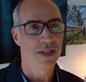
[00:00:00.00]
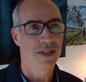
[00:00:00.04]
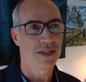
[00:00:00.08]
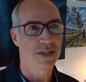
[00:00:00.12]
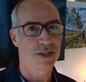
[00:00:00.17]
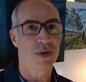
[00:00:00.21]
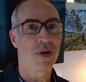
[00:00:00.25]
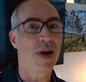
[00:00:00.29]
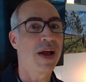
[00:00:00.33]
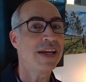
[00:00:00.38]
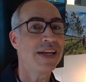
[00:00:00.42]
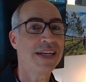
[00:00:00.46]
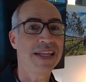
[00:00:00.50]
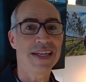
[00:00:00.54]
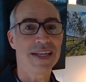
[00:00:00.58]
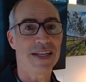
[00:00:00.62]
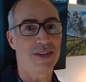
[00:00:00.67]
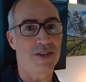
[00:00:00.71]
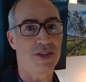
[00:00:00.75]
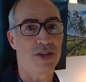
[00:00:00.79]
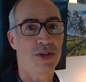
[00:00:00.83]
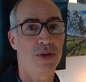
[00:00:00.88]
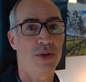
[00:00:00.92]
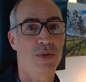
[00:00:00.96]
So I need
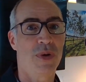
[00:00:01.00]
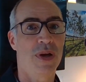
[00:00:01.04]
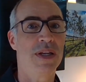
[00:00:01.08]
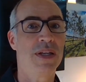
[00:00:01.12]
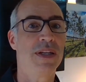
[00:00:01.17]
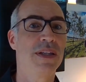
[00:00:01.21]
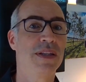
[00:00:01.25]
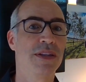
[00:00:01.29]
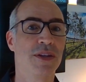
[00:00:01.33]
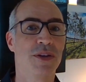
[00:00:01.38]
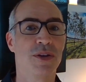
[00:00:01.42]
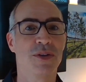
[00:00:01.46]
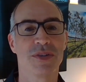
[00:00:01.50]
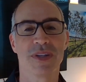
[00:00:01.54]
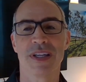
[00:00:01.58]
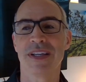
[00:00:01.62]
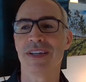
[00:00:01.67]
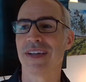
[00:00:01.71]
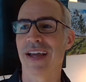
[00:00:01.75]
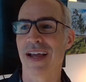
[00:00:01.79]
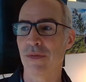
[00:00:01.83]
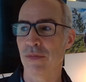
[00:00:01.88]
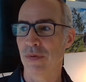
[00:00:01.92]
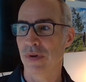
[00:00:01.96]
it too. I need those.
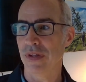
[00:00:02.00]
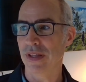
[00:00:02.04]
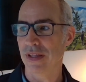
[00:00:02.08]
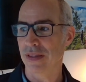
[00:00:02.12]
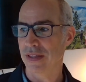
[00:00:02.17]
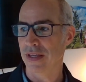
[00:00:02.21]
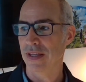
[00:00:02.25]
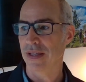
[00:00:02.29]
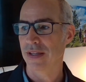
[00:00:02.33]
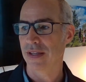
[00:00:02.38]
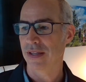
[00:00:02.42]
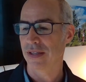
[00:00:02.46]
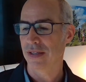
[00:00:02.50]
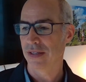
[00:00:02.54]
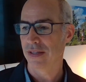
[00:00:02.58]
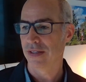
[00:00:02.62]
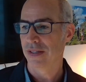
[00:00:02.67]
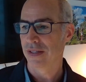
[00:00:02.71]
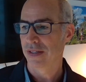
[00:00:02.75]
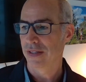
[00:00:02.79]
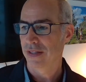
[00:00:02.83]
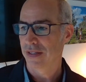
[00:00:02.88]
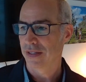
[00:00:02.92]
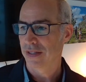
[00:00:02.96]
And I really think,
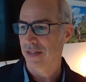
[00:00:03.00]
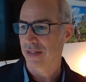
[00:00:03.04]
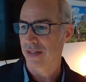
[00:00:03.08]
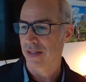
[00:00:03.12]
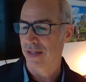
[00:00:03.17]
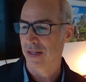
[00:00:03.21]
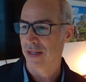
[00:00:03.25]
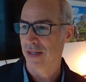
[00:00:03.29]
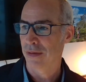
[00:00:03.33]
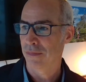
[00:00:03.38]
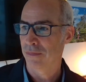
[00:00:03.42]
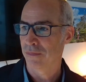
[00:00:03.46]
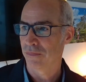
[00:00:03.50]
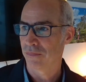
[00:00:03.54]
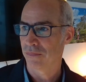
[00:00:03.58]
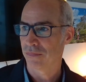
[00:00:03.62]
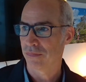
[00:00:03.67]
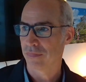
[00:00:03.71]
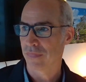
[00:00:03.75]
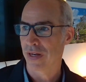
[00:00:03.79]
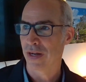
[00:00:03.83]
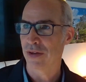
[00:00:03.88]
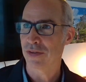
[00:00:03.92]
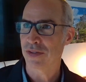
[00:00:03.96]
and
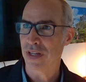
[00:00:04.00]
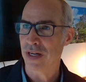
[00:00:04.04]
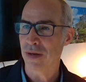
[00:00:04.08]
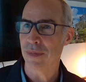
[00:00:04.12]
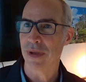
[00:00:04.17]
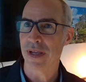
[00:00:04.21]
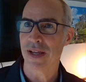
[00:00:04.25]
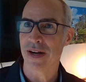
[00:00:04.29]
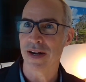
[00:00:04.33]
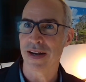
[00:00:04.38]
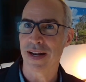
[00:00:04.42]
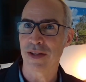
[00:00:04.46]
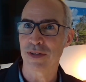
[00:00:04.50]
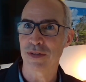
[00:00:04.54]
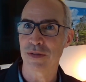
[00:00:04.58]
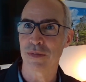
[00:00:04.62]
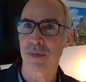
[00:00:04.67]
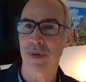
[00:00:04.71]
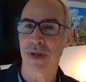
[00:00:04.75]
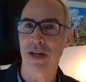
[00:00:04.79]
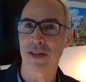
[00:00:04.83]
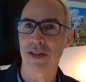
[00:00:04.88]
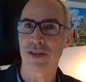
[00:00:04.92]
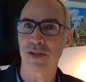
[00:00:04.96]
I was going to make an announcement
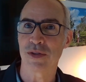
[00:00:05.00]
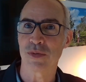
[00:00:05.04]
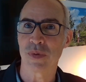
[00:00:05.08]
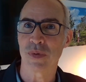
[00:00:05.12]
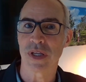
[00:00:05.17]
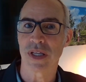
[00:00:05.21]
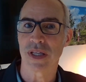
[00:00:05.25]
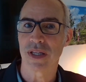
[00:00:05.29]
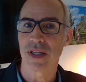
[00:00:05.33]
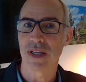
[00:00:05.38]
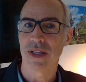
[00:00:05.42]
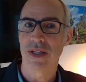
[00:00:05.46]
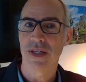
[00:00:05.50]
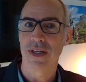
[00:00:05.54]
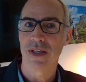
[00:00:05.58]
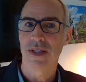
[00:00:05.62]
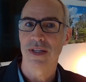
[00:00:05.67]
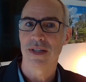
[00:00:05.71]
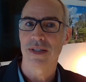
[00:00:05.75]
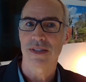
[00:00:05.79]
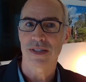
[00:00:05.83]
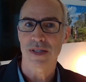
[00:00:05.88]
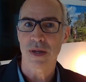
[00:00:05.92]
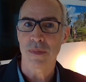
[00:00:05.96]
about it this week.
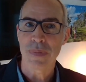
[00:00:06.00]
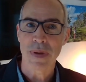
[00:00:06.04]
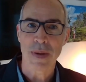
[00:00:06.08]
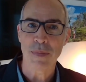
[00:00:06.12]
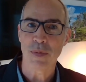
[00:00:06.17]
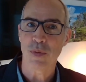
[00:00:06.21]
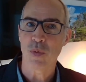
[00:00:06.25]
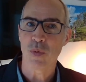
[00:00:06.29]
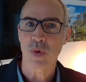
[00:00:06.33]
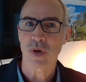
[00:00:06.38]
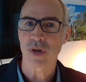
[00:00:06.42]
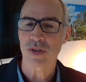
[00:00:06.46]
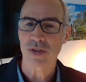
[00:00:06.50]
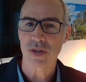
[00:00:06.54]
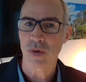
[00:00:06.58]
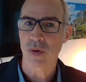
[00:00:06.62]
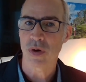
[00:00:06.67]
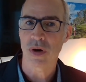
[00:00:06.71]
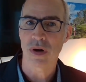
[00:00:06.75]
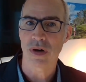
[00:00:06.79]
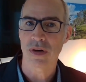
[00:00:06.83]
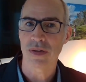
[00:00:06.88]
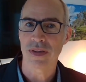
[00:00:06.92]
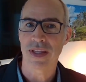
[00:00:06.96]
Some people work so
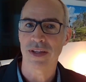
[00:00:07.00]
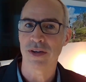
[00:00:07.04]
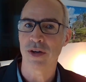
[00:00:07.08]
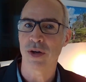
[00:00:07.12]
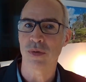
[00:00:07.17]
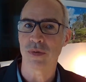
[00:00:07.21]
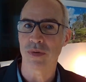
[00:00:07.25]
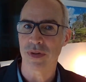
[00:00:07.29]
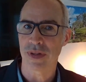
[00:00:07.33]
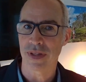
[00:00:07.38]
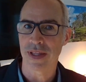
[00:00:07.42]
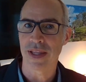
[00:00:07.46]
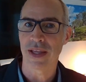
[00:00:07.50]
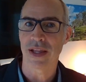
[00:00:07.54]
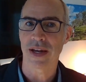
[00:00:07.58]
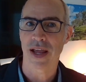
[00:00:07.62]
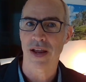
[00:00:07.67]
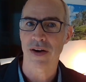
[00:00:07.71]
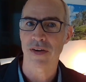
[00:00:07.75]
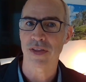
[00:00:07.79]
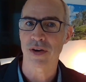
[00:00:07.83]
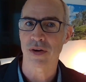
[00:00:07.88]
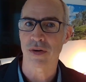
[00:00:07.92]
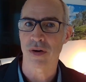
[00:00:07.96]
hard, they don't get
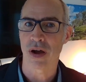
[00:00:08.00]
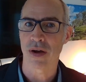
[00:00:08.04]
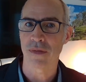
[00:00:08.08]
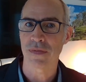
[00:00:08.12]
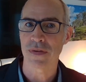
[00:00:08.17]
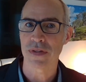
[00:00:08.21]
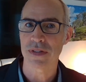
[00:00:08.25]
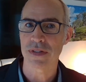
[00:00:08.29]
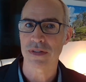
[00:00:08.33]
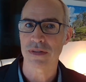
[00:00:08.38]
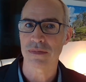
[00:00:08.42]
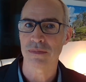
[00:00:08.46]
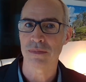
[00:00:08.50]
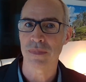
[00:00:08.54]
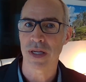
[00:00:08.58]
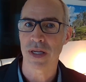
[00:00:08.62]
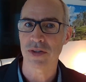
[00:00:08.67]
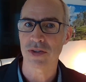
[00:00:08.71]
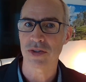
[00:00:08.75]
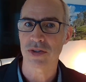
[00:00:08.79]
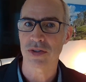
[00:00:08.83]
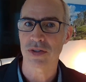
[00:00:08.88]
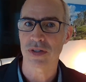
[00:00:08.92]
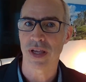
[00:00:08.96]
out of their office
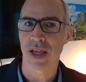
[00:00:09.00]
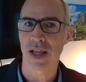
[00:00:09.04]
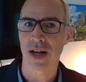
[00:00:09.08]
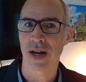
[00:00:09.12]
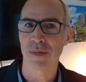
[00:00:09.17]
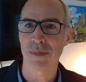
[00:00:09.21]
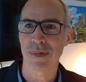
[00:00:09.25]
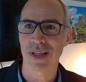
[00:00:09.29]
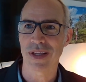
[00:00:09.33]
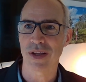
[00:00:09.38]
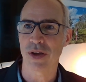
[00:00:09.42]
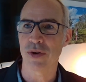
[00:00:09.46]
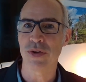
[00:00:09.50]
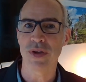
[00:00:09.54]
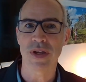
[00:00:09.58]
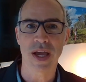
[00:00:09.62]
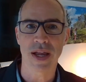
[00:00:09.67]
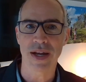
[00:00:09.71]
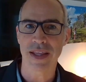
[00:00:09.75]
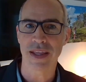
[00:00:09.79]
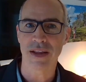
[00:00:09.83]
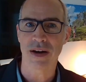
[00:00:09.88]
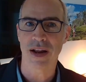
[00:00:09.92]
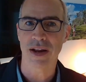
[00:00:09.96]
much. And I'm like, oh, you got
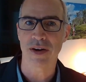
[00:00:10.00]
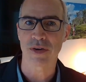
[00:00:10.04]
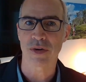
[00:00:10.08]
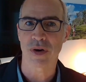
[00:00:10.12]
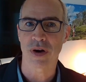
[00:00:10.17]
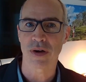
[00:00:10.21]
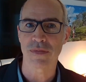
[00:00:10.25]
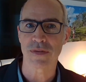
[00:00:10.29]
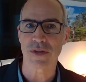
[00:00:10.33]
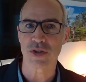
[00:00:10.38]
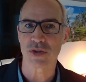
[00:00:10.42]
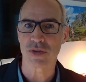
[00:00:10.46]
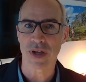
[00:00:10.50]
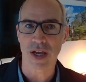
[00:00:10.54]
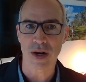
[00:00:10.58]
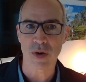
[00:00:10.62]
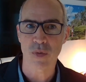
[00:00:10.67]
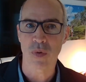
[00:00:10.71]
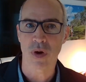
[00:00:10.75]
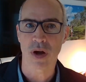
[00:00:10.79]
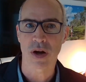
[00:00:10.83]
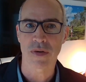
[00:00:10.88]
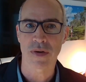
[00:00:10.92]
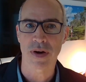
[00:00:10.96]
to get out of your office. You got to
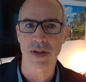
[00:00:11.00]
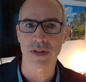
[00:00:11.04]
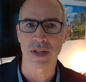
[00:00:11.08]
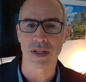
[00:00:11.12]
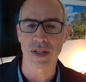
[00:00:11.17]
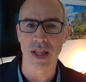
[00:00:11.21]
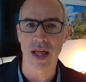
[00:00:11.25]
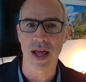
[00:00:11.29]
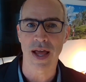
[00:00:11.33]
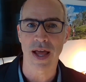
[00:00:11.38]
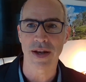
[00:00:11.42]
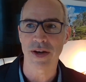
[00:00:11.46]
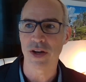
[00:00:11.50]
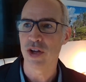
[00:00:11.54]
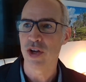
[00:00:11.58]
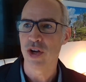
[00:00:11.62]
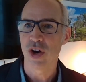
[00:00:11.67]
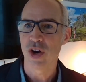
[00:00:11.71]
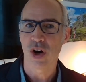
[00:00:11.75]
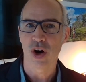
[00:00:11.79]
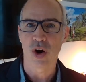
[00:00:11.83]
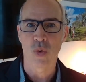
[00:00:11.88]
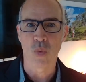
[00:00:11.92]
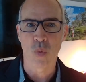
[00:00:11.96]
walk around the lot
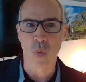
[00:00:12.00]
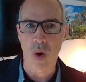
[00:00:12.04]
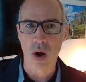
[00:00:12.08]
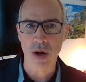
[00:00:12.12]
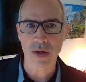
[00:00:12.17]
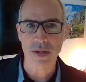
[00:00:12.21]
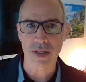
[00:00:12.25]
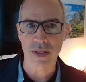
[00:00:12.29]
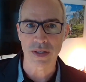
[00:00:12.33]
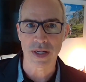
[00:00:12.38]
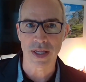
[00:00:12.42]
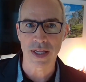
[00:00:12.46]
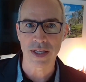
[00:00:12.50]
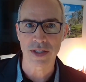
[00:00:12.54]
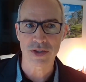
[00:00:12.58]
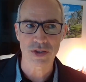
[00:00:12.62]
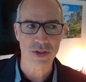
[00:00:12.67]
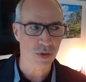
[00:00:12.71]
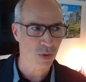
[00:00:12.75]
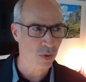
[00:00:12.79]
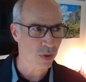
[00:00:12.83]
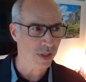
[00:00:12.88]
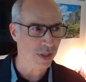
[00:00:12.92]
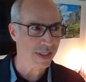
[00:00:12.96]
or walk to
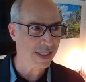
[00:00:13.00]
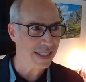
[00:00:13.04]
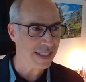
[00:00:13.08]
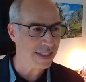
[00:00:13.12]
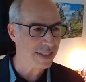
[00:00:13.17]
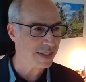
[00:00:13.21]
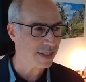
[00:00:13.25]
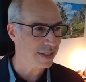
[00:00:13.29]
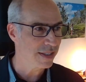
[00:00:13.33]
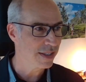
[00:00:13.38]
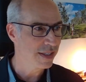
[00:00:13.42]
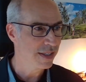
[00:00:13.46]
lunch, or at least